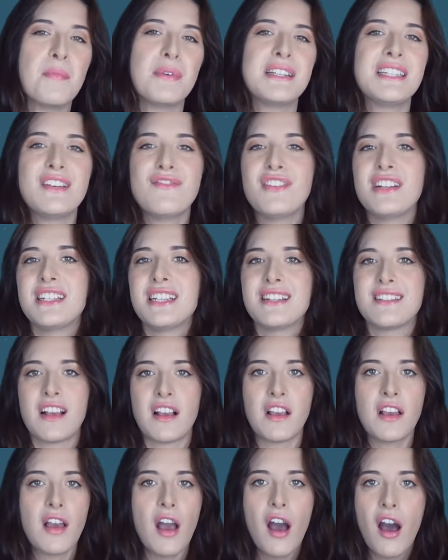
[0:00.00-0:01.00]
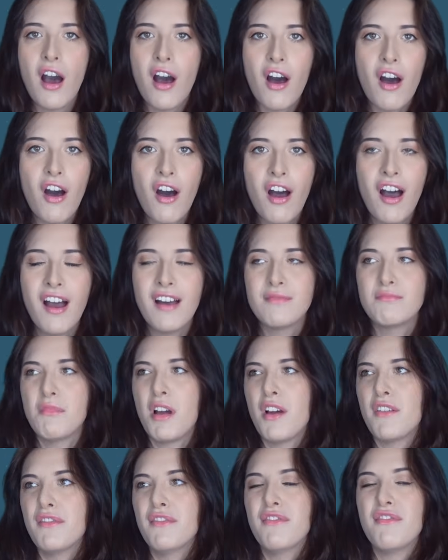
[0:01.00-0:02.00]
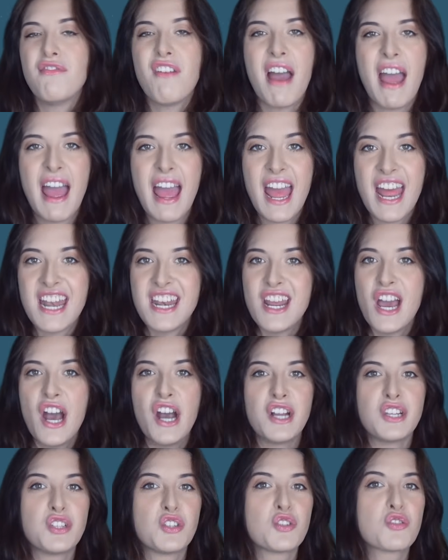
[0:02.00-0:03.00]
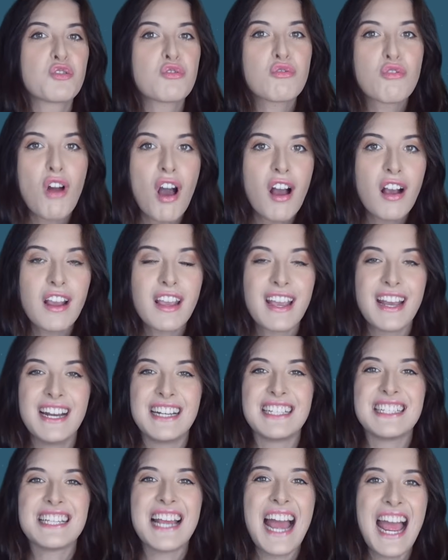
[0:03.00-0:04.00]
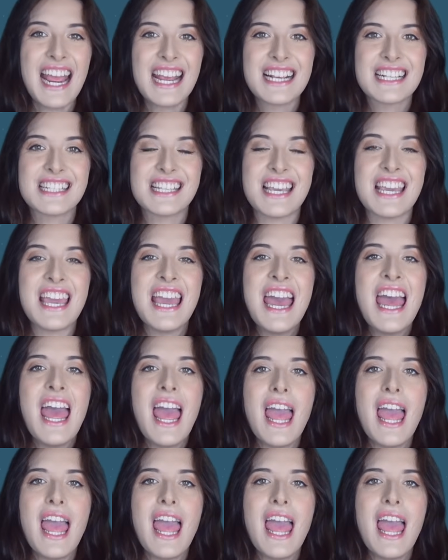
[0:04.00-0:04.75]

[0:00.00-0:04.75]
But if it is a car, a van, a truck, a taxi,